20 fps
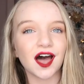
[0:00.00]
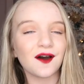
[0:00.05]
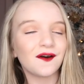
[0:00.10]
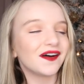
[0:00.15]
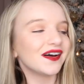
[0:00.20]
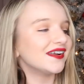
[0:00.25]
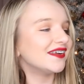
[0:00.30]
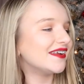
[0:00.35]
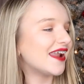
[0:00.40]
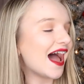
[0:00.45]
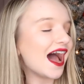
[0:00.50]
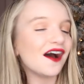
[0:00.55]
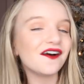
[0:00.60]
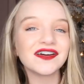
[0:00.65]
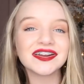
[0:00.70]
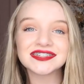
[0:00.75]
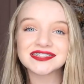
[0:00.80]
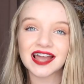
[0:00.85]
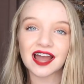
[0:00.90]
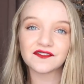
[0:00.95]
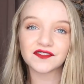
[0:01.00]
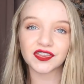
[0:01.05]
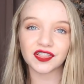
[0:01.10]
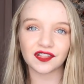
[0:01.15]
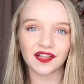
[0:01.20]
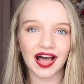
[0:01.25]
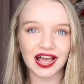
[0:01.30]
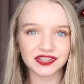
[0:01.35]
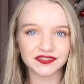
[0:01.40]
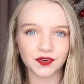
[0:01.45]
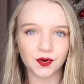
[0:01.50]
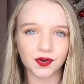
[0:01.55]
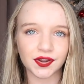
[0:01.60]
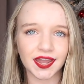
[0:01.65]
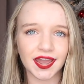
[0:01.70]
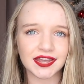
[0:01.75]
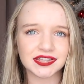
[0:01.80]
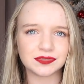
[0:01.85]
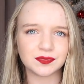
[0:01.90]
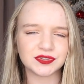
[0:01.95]
So now it is time for the last phone
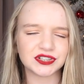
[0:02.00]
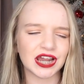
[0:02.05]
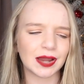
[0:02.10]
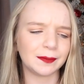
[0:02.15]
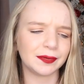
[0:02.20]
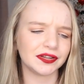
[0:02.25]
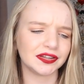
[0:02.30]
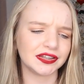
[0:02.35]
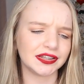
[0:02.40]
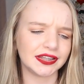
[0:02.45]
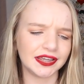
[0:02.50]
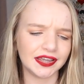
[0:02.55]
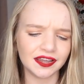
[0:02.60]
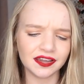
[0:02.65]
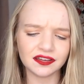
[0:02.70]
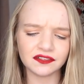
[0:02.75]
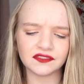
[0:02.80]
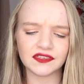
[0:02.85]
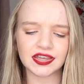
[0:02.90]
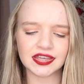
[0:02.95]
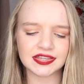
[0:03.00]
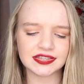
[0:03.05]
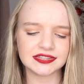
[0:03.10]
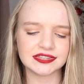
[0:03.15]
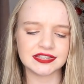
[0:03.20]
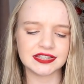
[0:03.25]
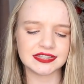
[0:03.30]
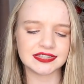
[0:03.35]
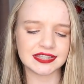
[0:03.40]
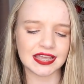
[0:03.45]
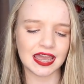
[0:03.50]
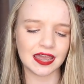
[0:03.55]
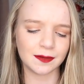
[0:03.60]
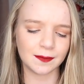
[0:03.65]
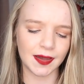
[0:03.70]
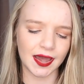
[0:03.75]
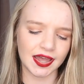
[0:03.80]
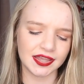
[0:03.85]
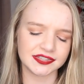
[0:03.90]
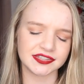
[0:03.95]
case, which I believe is the
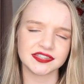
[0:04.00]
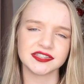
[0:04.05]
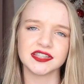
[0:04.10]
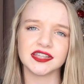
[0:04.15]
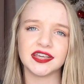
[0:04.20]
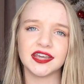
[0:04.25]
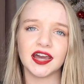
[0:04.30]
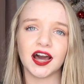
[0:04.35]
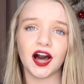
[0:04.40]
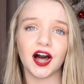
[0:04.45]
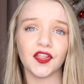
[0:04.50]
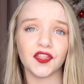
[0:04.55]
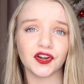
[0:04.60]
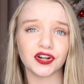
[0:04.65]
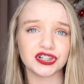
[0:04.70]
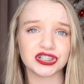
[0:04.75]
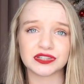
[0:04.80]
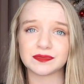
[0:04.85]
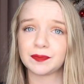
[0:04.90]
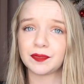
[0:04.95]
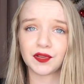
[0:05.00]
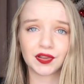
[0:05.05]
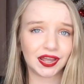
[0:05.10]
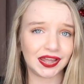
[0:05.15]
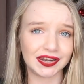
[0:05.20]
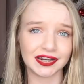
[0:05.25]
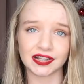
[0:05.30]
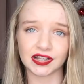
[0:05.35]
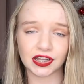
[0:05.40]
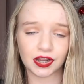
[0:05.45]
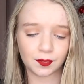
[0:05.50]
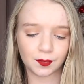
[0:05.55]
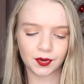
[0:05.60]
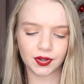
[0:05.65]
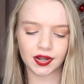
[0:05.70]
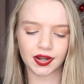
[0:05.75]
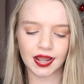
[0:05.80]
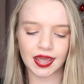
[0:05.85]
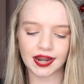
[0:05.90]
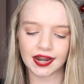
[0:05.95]
same as the other just plain clear
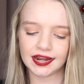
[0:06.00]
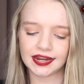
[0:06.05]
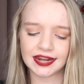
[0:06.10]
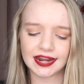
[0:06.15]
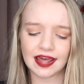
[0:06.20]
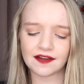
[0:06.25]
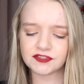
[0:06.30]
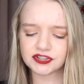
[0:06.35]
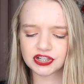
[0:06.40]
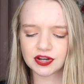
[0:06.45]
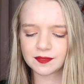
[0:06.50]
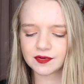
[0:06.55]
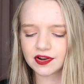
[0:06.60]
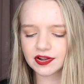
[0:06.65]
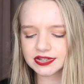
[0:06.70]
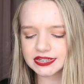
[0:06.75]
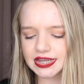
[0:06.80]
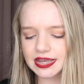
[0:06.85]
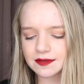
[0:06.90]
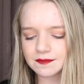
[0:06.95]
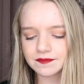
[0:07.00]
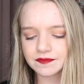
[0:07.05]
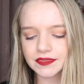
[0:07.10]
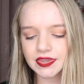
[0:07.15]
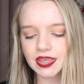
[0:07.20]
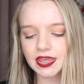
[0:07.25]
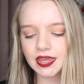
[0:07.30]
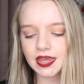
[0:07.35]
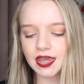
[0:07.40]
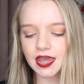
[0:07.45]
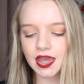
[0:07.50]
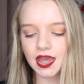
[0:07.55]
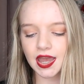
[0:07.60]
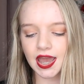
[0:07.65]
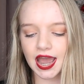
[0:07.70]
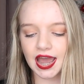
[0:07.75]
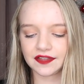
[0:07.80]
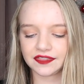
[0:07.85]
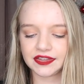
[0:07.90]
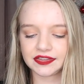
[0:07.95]
one, and it didn't have a trim around it.
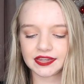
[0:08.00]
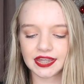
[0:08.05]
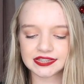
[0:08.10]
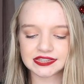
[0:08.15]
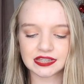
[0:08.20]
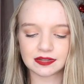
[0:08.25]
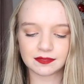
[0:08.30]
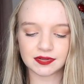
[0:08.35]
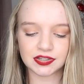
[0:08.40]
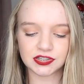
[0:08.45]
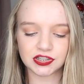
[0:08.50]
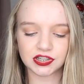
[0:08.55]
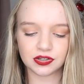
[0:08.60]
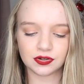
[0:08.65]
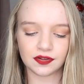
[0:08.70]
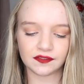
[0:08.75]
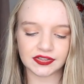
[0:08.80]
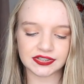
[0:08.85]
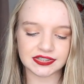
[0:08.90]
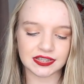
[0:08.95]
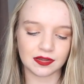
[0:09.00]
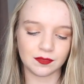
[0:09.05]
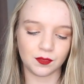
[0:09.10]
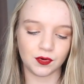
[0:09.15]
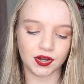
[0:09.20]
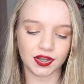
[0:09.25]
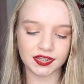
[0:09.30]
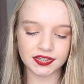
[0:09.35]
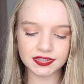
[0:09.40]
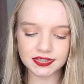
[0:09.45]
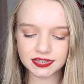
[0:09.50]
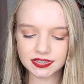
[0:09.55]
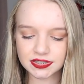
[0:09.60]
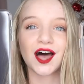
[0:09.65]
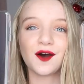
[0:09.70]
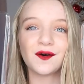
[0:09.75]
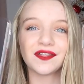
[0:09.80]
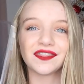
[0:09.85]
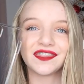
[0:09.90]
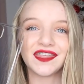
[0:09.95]
I think they sent me two of the same ones.
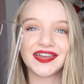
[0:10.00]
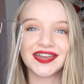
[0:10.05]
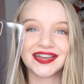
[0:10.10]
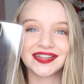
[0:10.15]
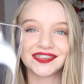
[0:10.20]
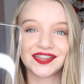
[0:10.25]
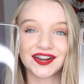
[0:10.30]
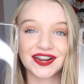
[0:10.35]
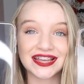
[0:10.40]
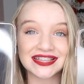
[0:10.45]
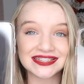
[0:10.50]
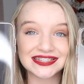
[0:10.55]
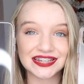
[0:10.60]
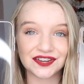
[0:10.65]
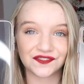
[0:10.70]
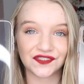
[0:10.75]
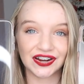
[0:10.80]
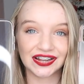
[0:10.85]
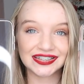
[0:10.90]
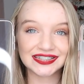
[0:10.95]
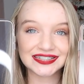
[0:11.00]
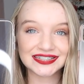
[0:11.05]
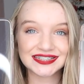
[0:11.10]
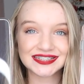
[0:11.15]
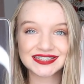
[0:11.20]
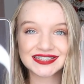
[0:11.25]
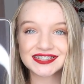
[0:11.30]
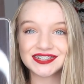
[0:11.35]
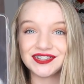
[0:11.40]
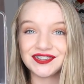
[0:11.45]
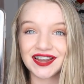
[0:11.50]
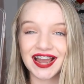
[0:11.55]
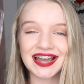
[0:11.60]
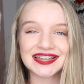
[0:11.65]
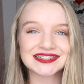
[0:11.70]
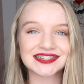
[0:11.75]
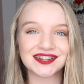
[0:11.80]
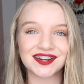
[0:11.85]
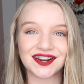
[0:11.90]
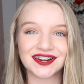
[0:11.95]
So the, there is a difference. You
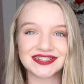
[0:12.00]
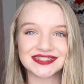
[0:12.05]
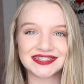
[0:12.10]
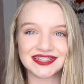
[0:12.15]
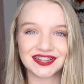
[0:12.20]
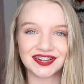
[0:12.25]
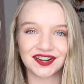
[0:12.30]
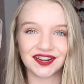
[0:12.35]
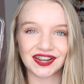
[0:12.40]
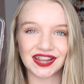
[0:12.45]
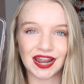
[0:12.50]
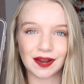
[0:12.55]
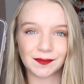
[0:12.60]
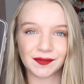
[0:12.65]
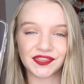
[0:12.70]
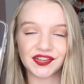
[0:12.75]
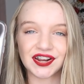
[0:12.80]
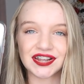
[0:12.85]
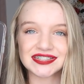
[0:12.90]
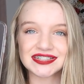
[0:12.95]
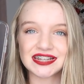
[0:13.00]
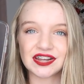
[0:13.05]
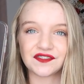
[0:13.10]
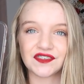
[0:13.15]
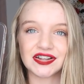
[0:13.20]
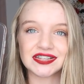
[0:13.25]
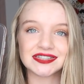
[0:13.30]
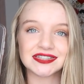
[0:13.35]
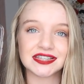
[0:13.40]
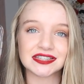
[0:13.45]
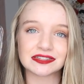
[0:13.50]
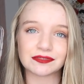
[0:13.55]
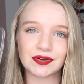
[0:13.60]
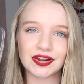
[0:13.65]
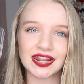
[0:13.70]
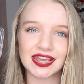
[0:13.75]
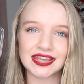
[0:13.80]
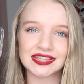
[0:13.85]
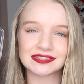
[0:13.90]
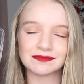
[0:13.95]
guys can already see it on camera. There is a difference. This
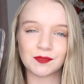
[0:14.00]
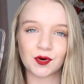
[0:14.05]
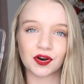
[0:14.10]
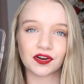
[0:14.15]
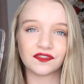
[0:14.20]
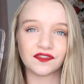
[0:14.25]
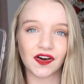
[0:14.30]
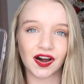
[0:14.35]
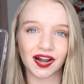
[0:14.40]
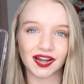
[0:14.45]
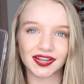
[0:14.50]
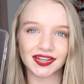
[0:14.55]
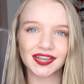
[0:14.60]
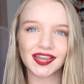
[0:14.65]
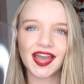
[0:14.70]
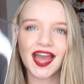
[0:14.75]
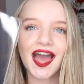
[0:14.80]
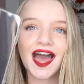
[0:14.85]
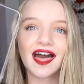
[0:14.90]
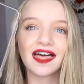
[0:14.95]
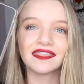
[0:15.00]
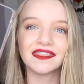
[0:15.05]
one is more foggy.